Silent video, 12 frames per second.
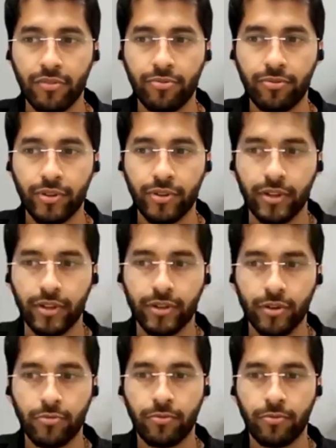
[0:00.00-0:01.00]
instead of
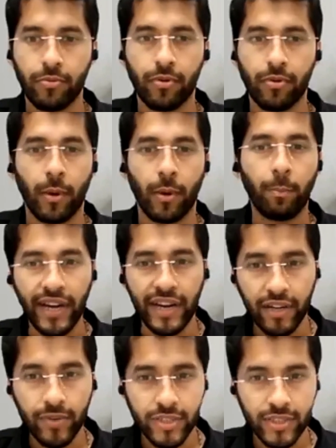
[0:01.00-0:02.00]
competing
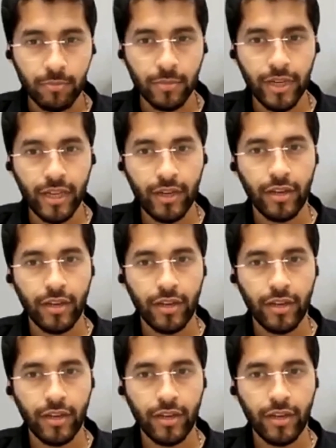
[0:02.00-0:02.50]
with somebody,